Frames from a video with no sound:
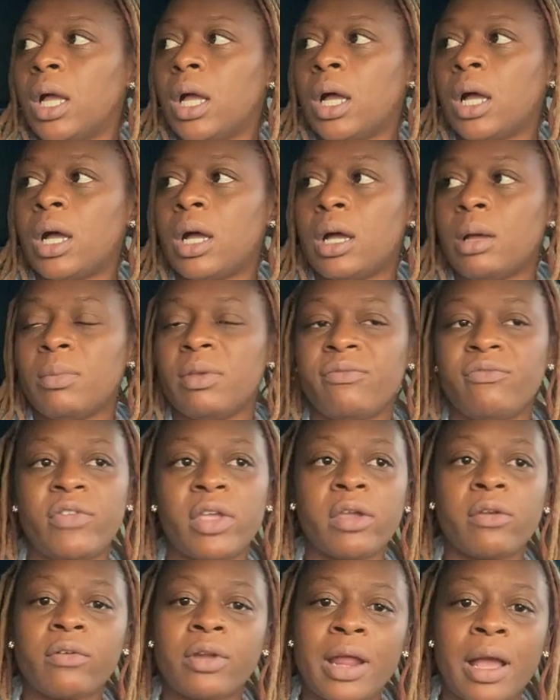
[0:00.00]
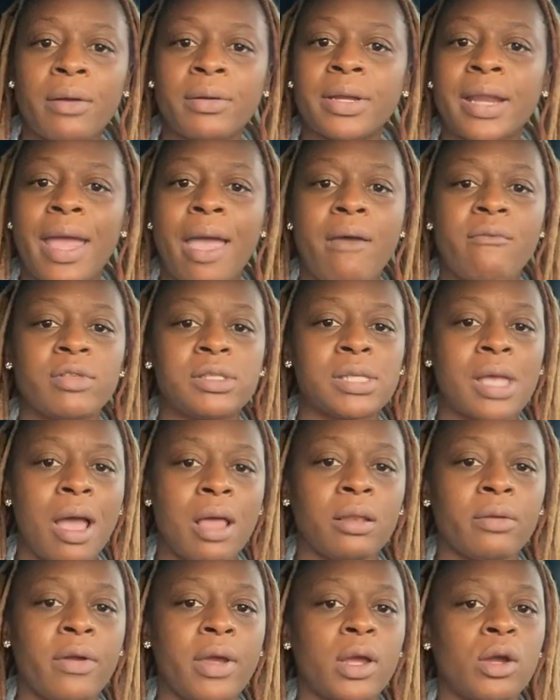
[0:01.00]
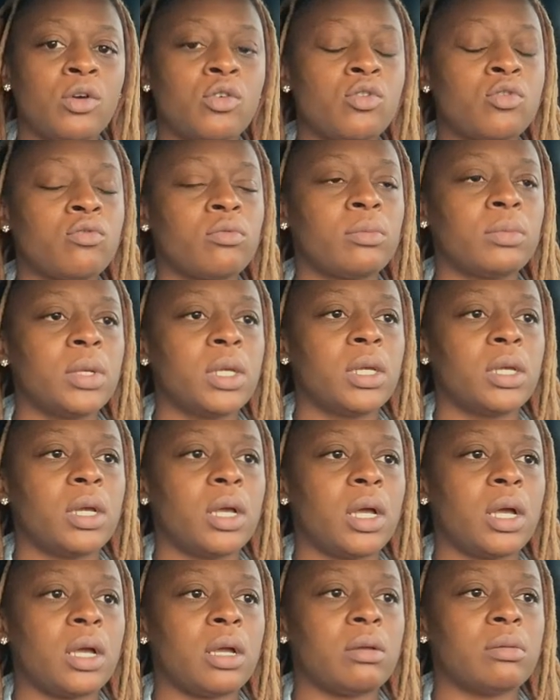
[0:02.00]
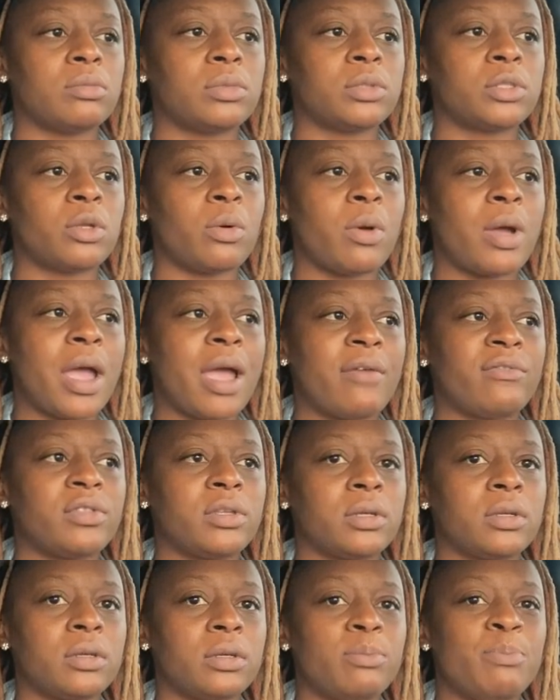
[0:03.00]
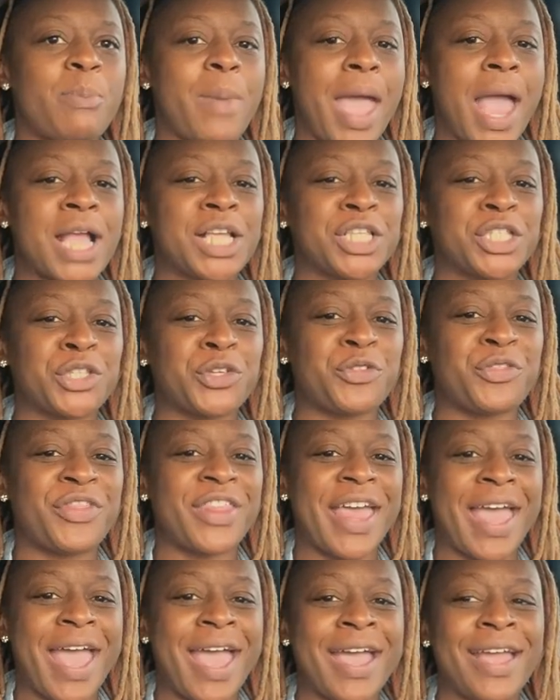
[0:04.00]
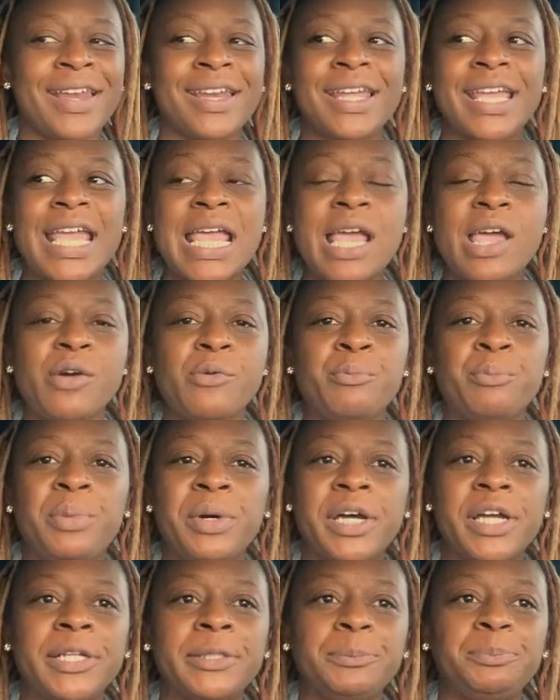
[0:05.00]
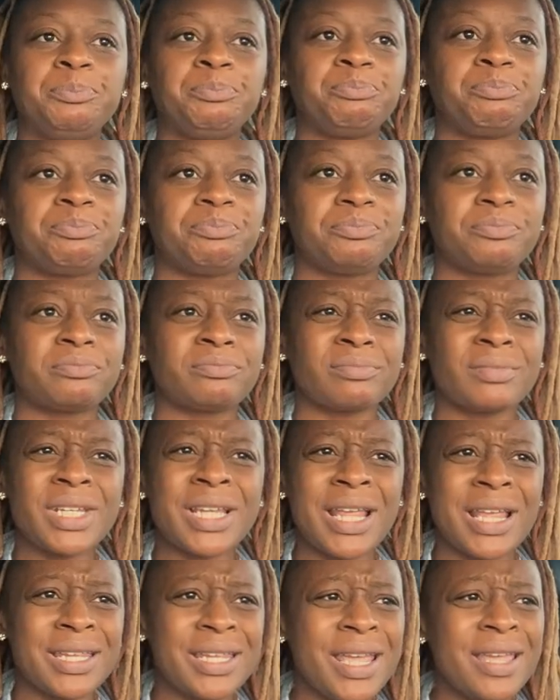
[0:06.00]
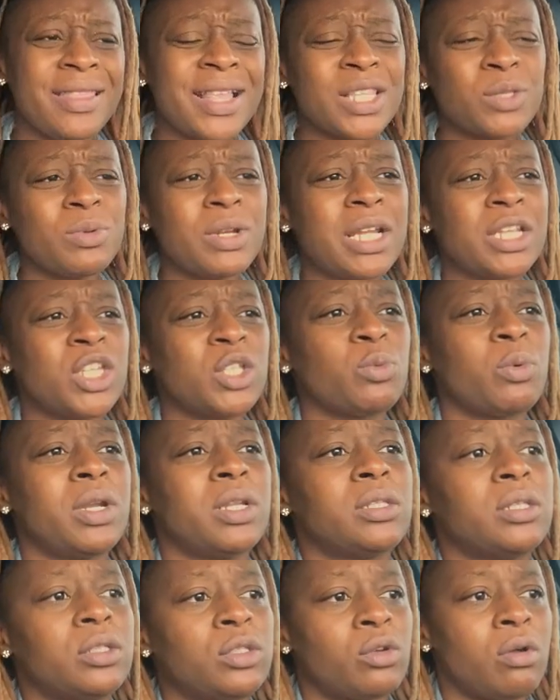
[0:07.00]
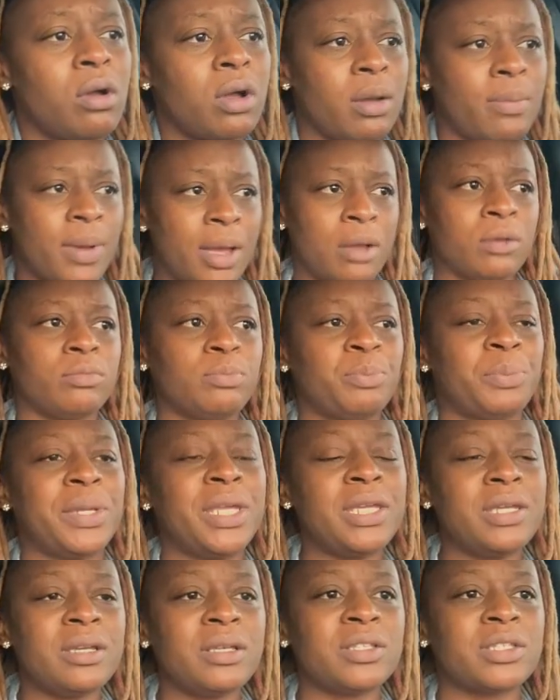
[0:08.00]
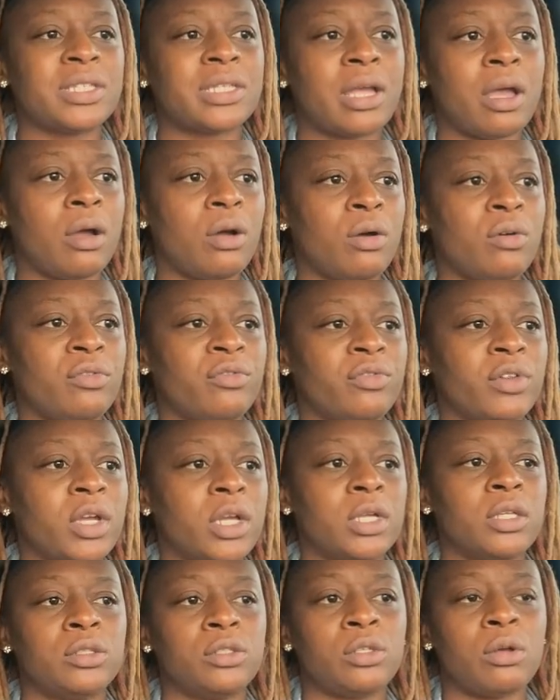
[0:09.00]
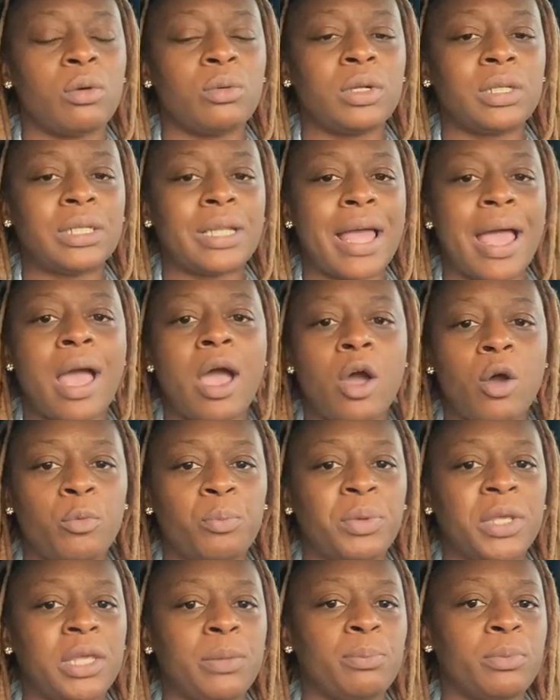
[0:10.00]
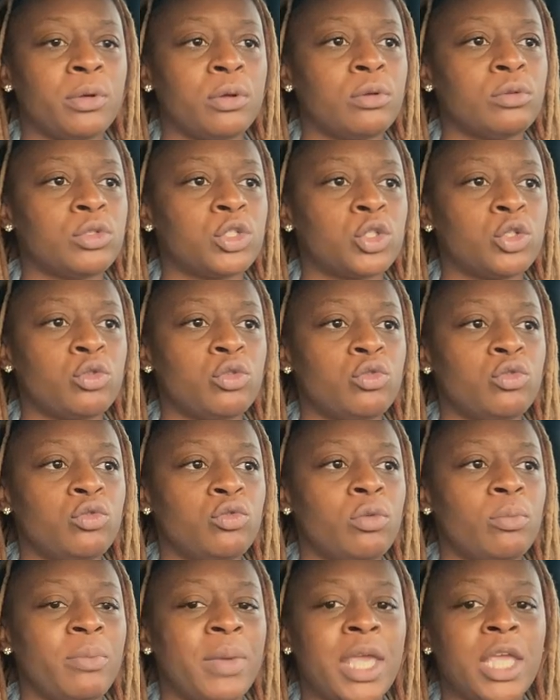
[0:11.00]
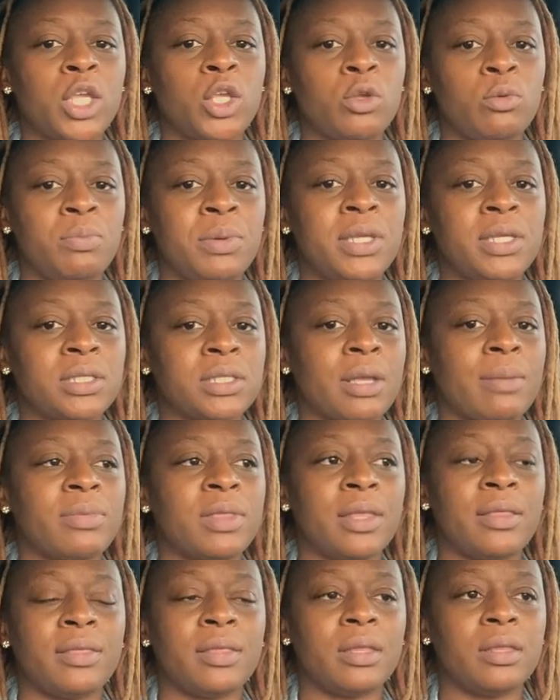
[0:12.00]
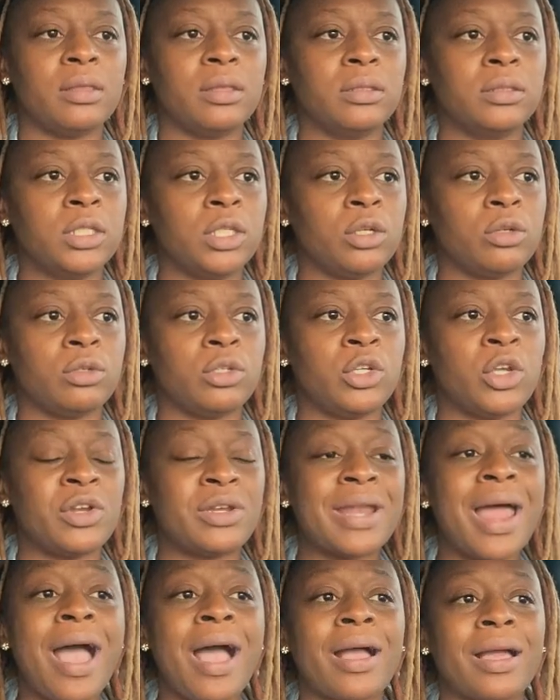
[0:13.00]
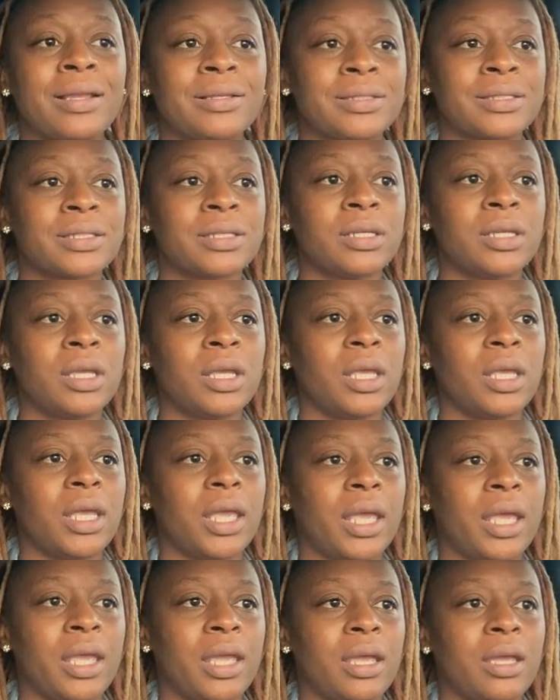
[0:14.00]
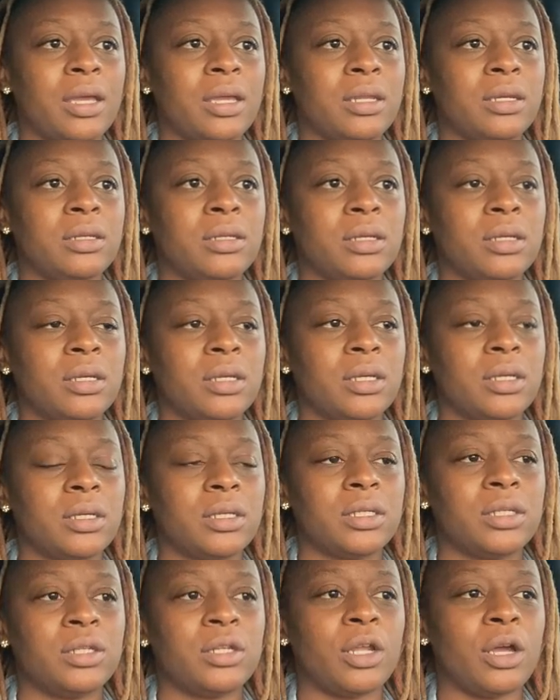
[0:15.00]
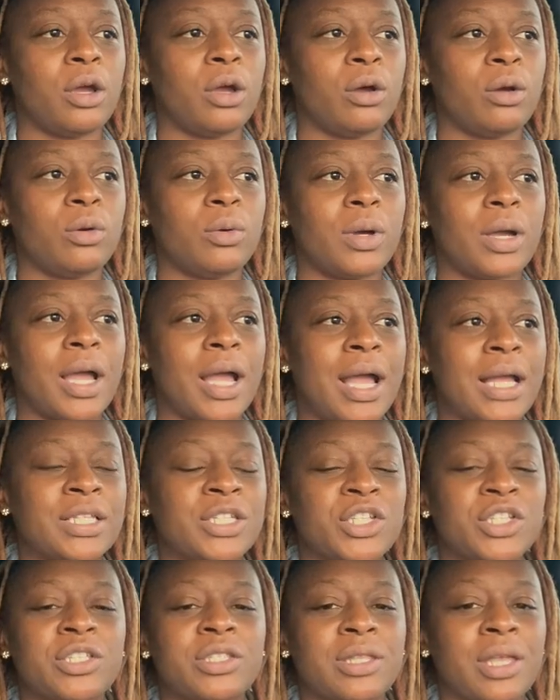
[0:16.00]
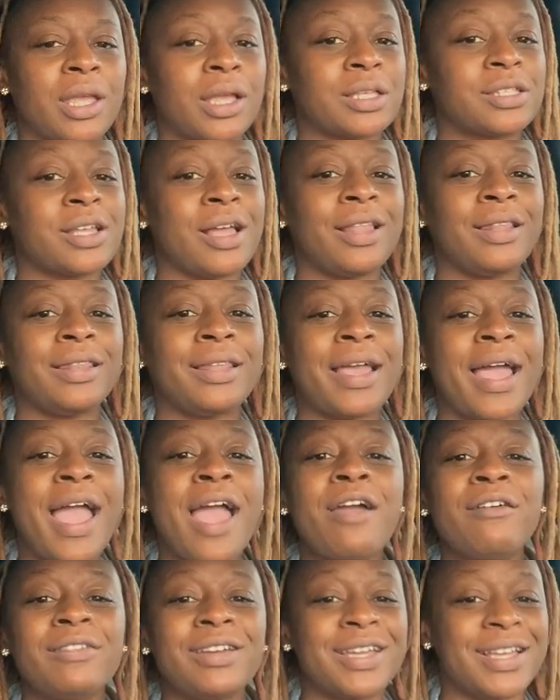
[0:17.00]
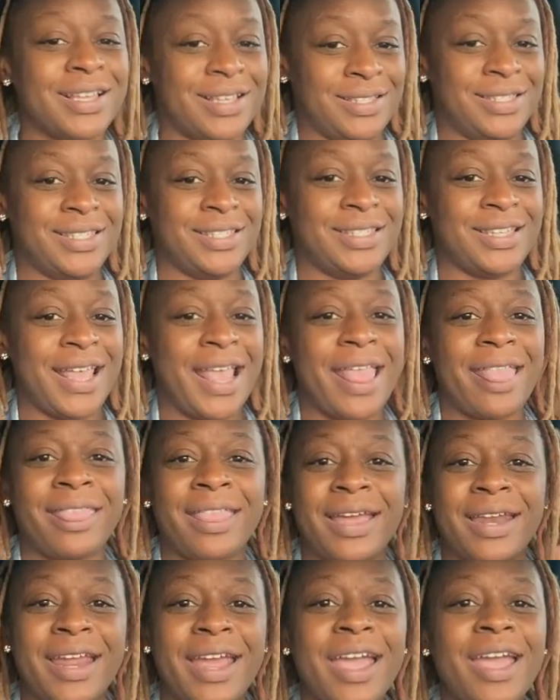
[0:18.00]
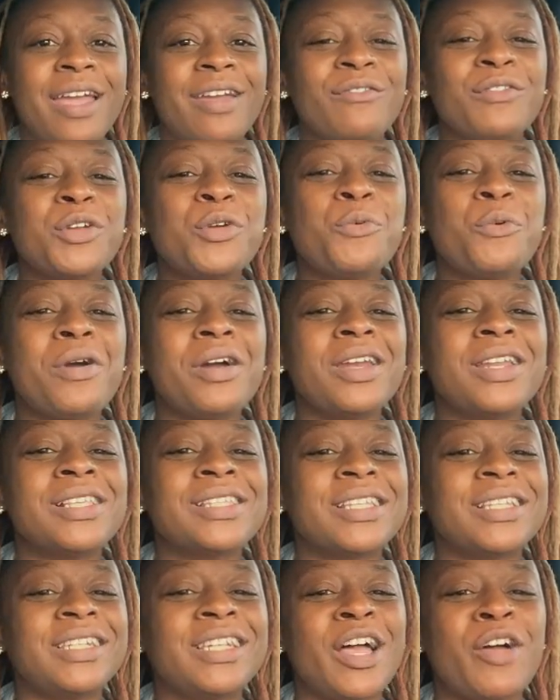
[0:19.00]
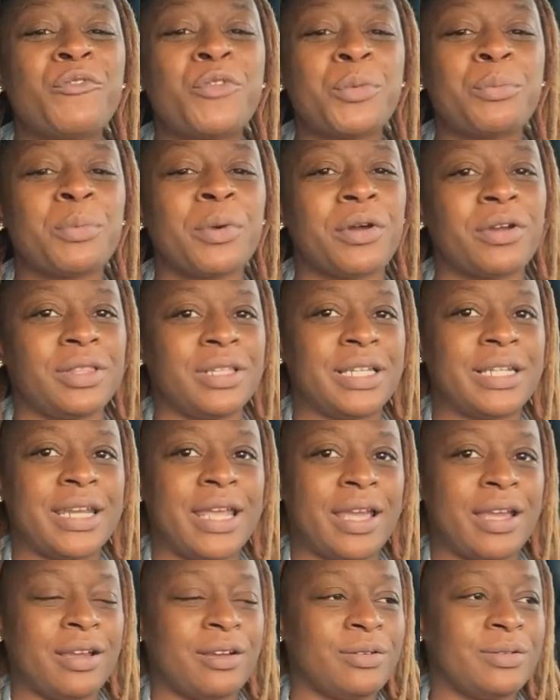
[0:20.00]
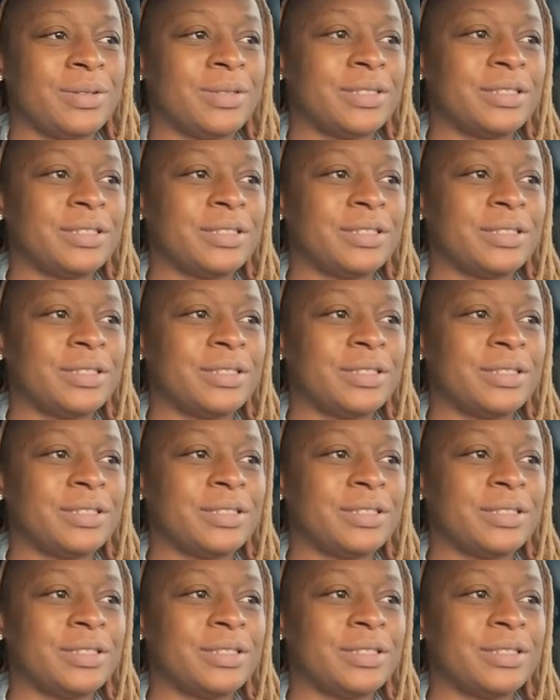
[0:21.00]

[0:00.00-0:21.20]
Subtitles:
and figure it out. And I have a toddler at home, so I have to master that. But yeah, that's what I just wanted to talk about. Be yourself. Don't allow people to make you be something you're not. And, you know, I just think it's hilarious that everyone is in love with Myrla now.